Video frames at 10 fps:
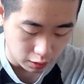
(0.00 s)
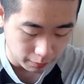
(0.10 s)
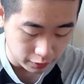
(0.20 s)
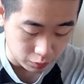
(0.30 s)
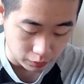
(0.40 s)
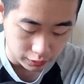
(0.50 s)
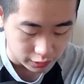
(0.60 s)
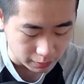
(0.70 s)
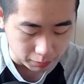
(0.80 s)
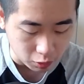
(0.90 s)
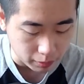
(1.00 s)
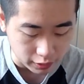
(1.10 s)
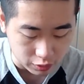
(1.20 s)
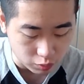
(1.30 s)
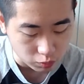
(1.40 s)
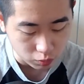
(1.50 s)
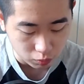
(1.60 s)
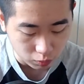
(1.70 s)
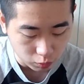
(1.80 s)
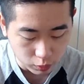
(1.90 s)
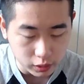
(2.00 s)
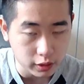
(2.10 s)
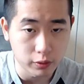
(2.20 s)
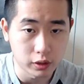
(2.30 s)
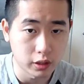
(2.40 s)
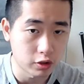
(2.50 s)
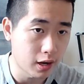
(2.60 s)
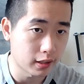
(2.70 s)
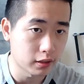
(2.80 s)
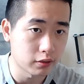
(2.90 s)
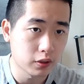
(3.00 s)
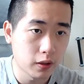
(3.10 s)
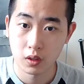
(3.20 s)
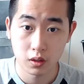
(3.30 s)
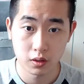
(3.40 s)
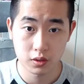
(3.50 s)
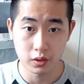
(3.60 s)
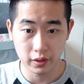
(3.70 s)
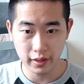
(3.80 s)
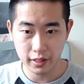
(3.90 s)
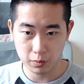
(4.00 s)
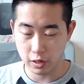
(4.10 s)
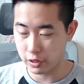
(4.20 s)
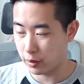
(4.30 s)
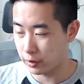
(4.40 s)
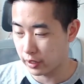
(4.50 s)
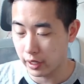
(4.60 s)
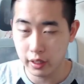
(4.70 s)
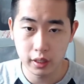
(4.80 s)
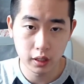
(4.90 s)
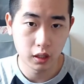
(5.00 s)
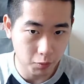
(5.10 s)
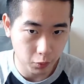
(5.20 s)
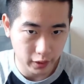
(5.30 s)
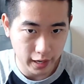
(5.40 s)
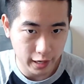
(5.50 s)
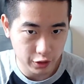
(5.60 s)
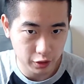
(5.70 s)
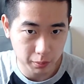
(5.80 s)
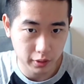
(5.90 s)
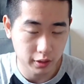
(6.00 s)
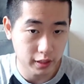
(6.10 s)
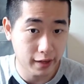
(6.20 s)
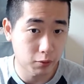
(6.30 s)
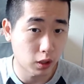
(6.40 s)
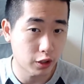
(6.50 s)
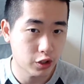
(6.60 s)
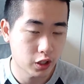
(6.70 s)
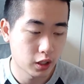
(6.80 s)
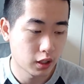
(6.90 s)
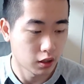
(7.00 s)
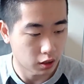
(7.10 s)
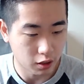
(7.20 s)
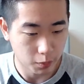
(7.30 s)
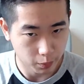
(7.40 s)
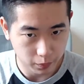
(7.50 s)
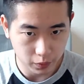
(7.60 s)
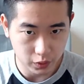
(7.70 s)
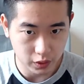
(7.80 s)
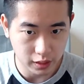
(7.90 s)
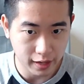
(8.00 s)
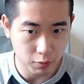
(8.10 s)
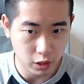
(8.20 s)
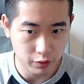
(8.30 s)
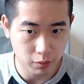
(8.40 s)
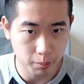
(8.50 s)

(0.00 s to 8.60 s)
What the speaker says: It's really simple, but it's really, really attractive. So the next watch I would get would actually be a dive watch. It was a dive watch from